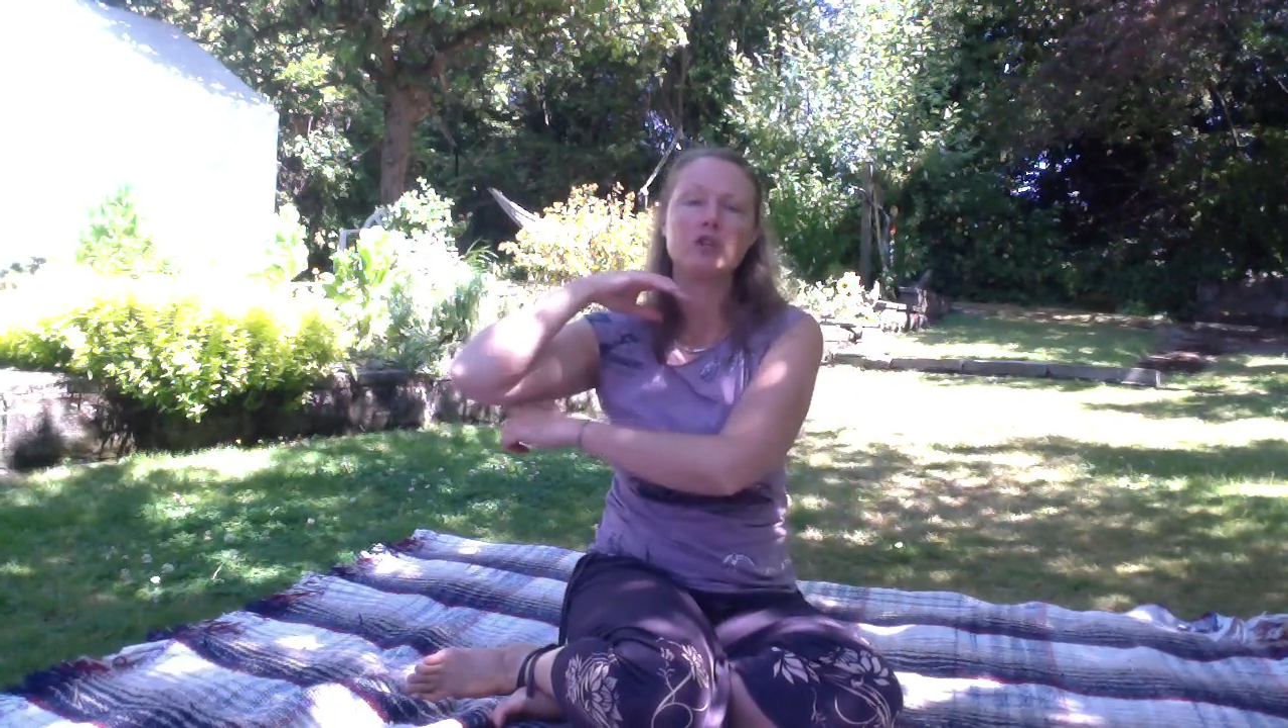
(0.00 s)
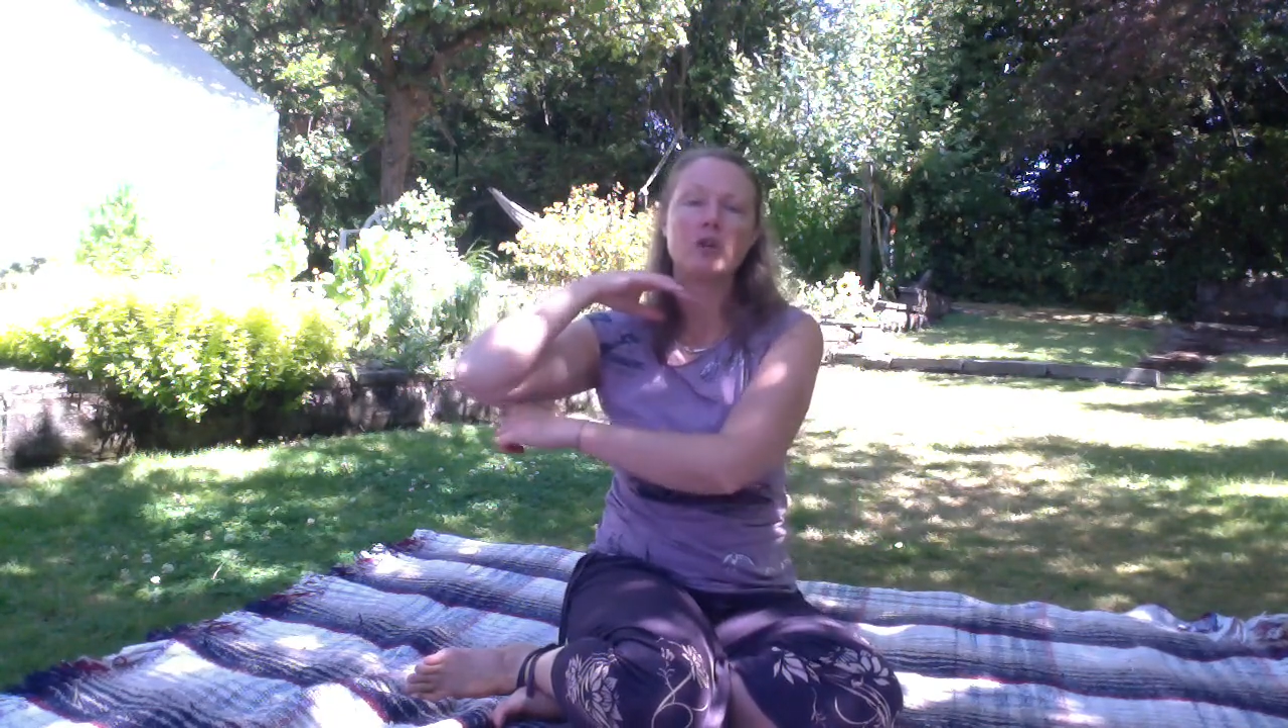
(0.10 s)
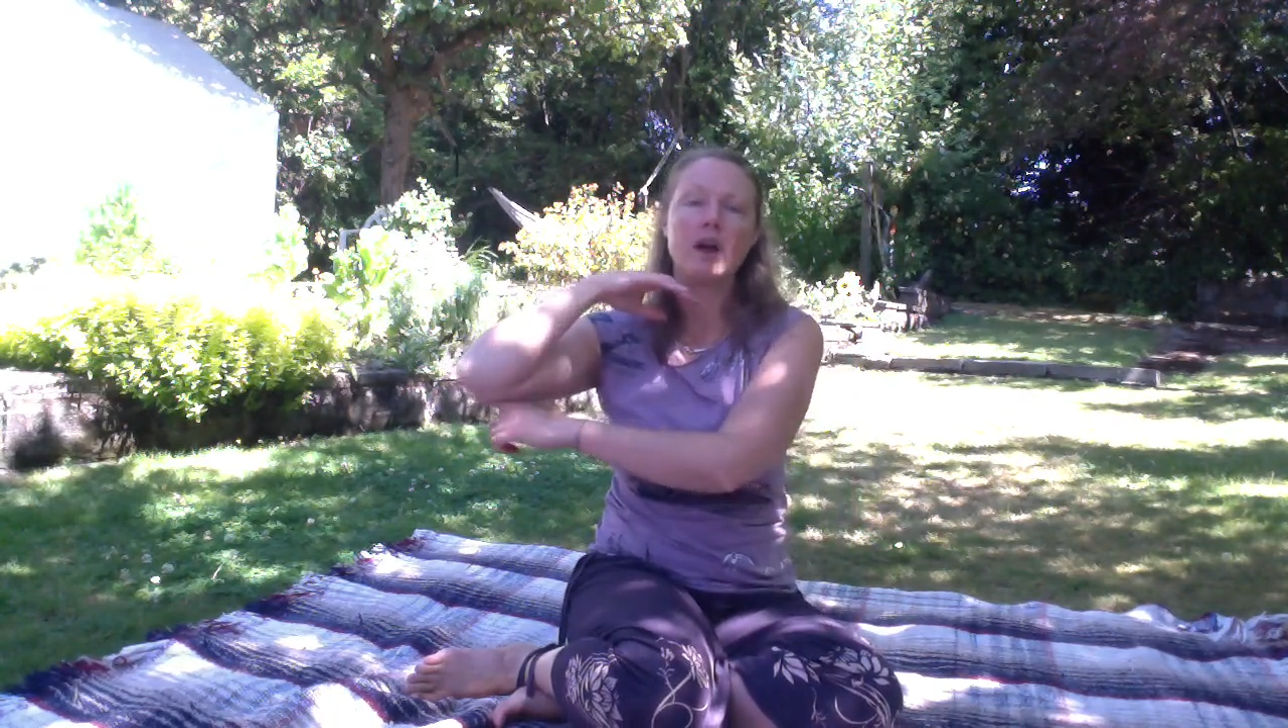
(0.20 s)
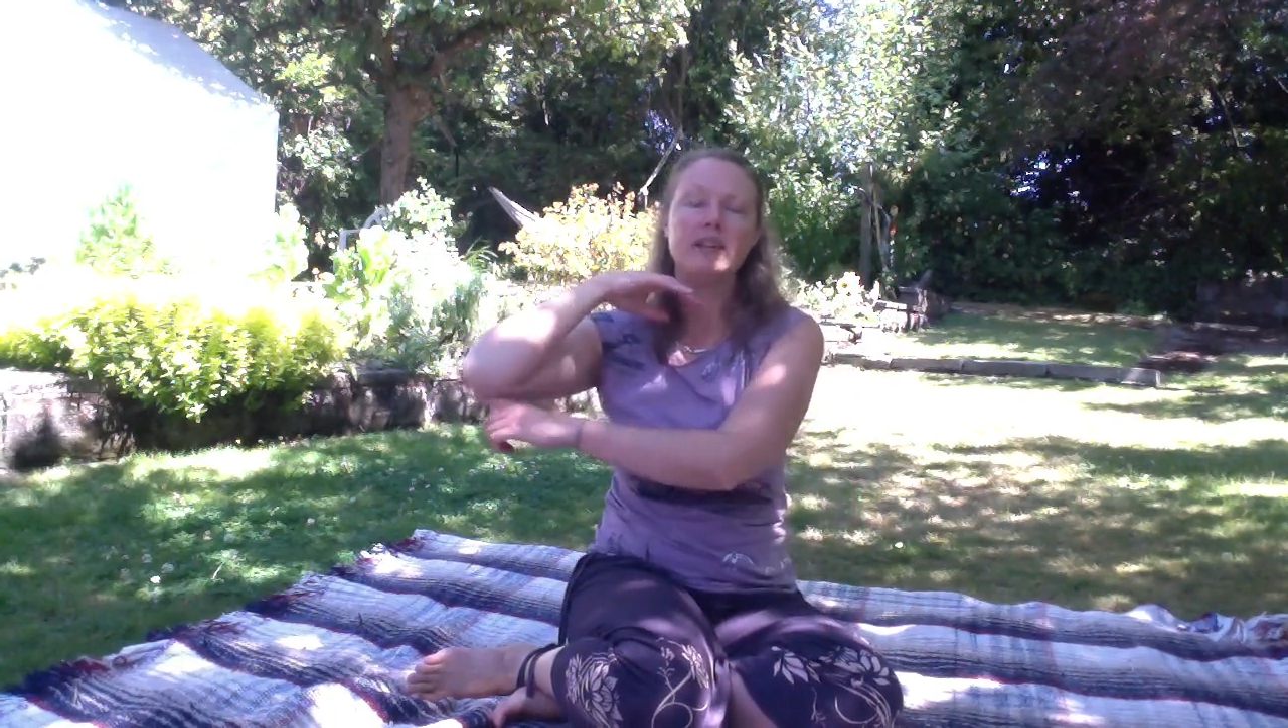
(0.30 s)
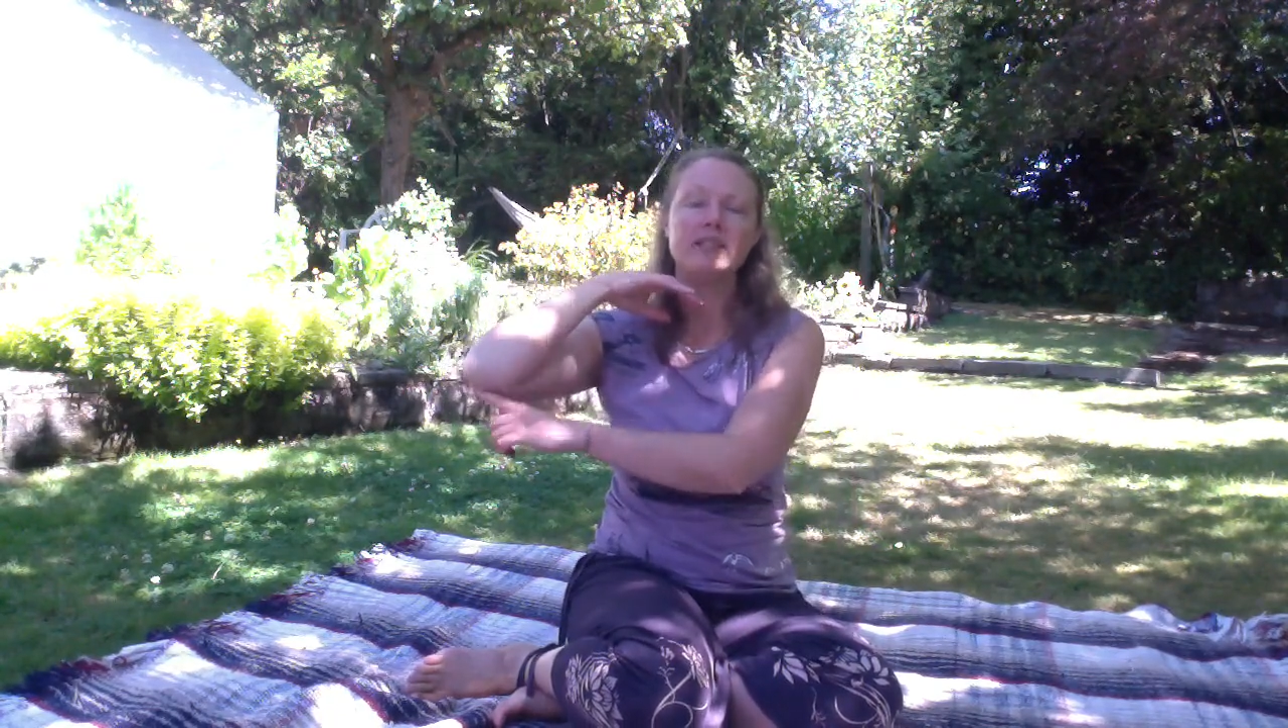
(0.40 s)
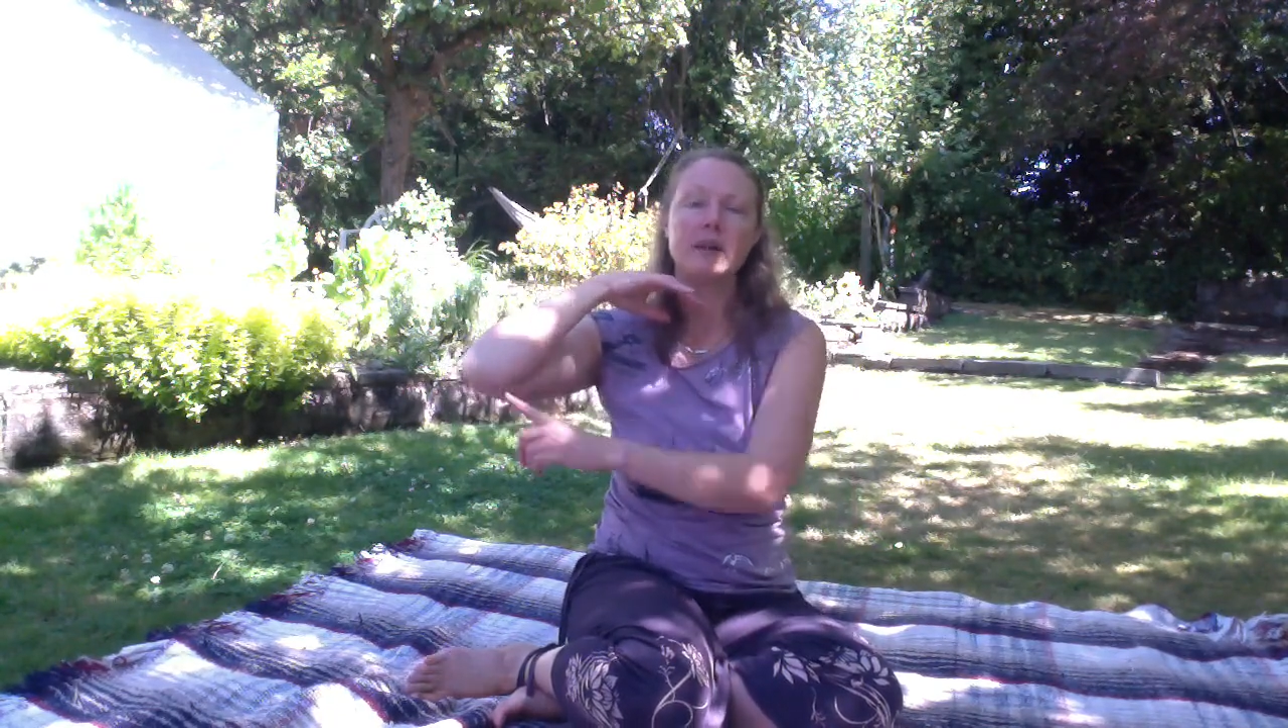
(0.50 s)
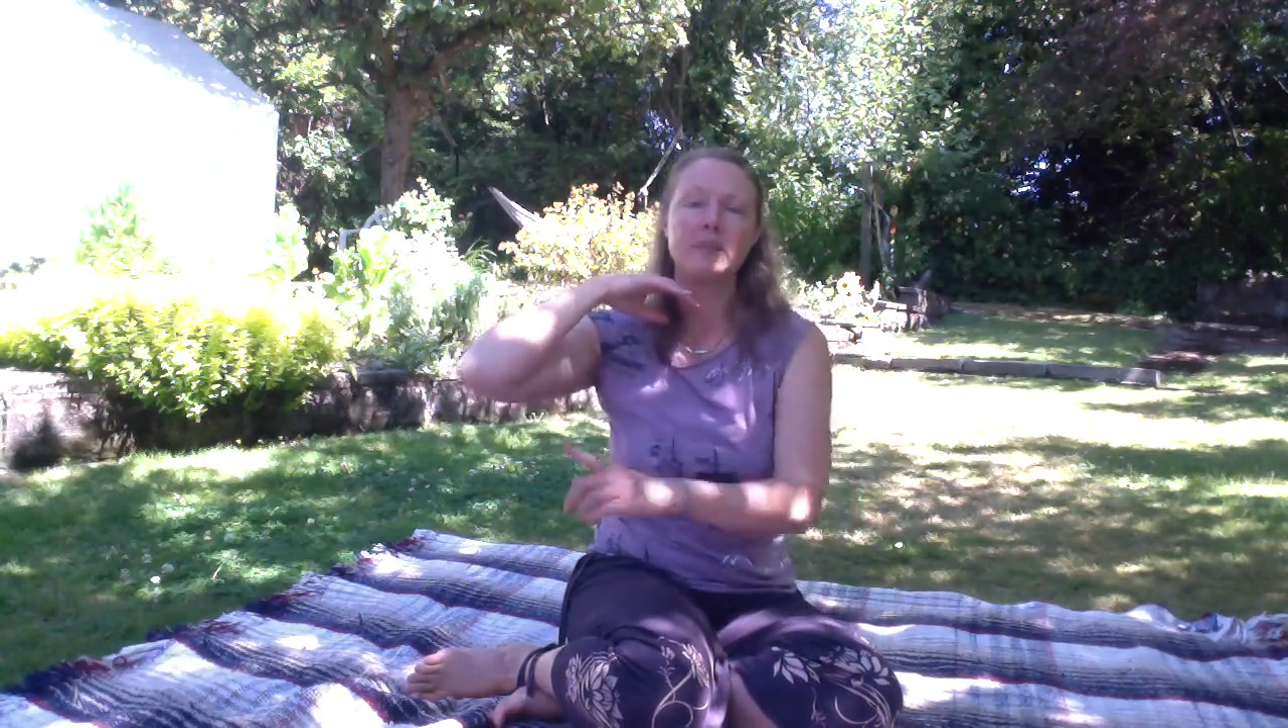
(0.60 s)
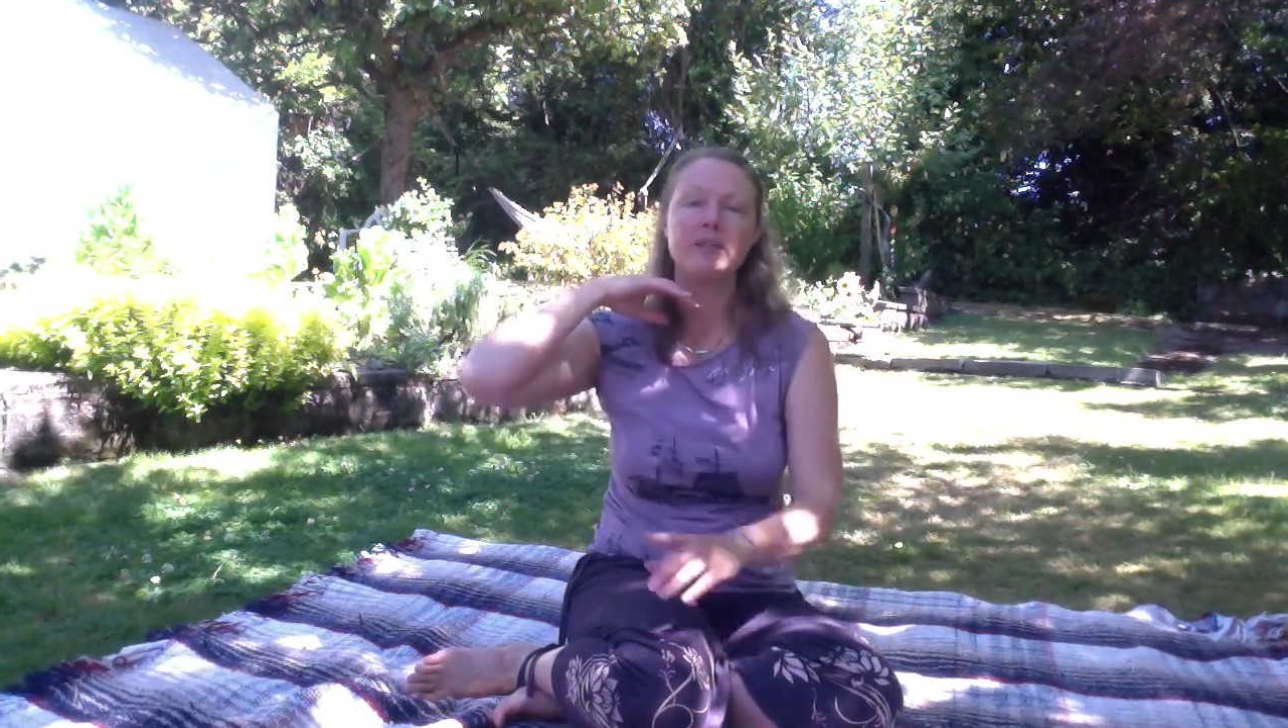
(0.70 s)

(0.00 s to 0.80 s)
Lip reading: tricep